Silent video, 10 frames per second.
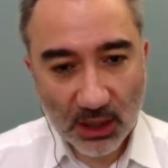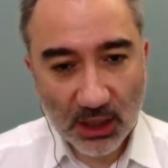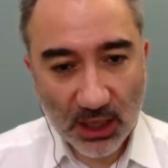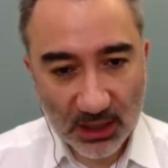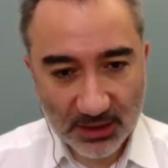
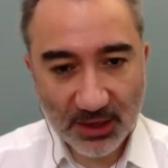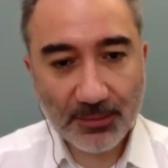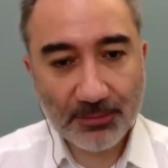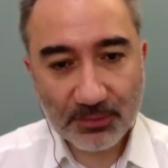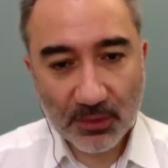idda.
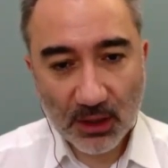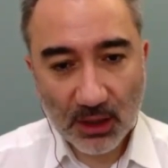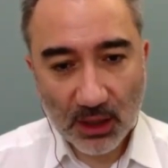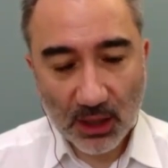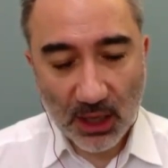
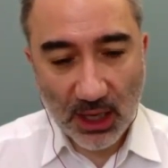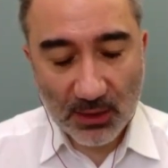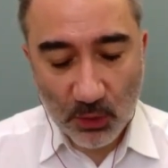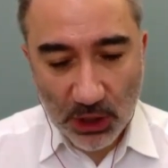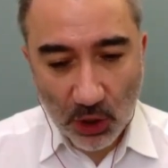And
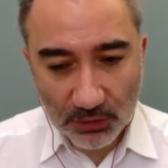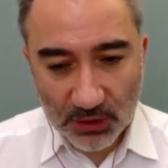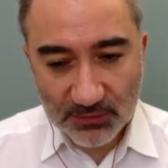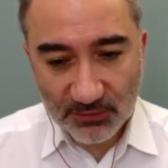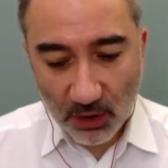we know
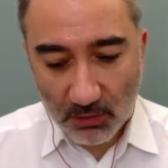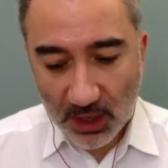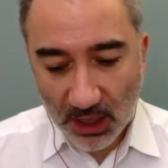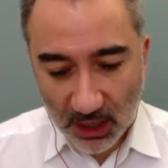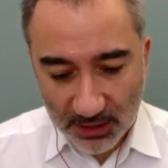this from a
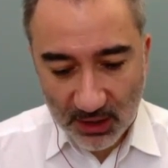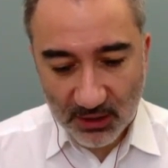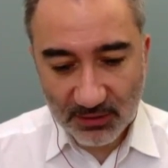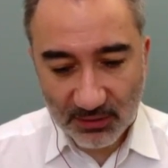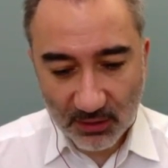
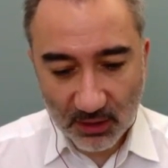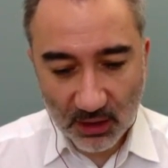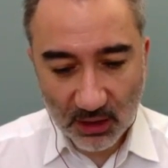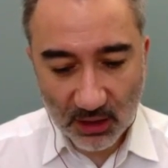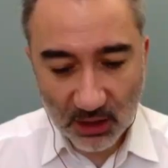hadith.
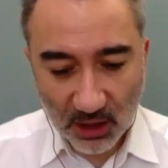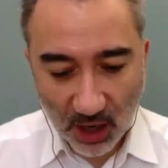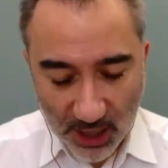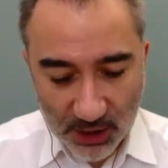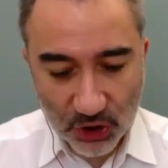
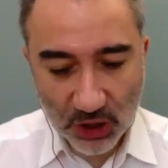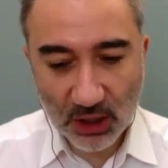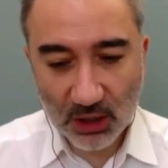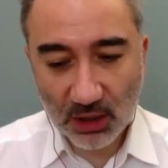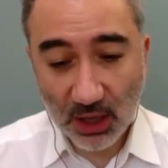Aisha,
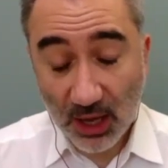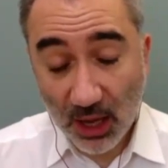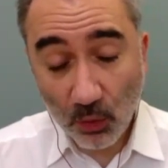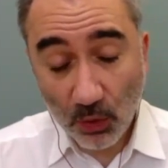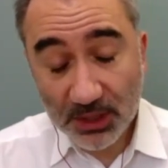a
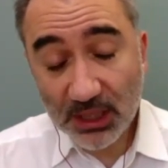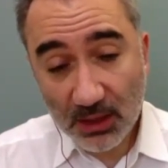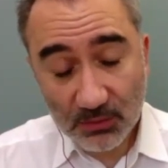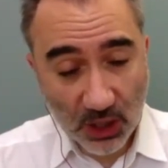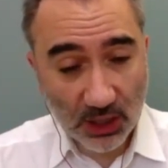woman came to
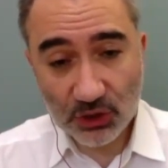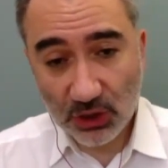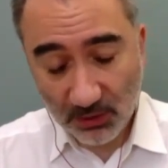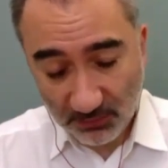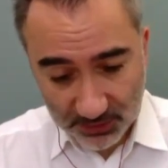Aisha,
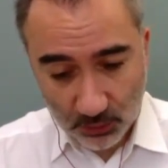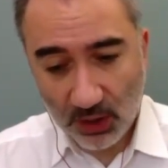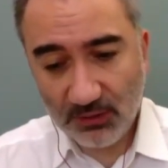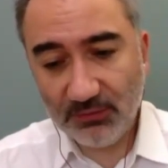Prophet's wife,